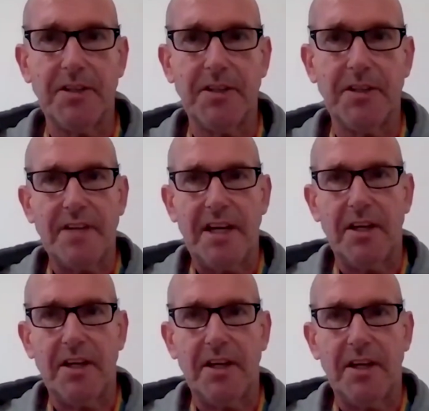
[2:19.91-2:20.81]
So that,
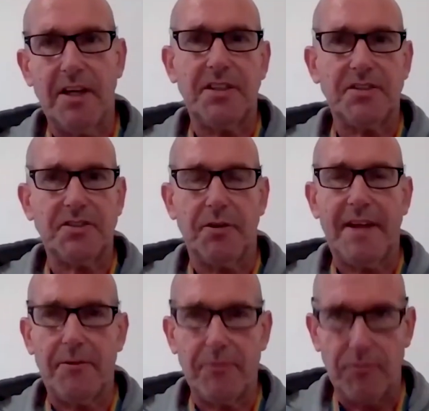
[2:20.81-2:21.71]
and it, so
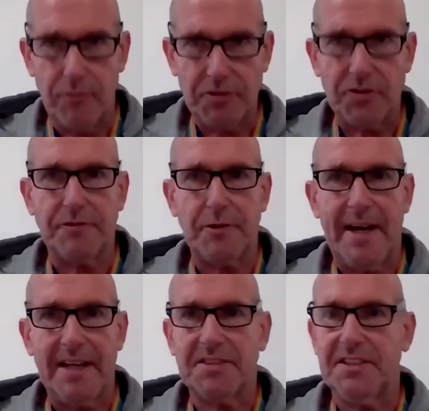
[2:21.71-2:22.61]
that runs all
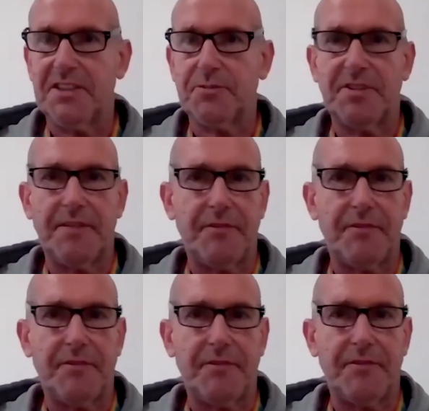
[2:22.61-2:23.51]
throughout and it's with
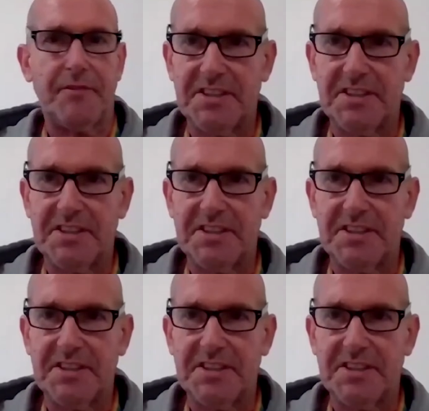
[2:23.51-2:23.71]
different community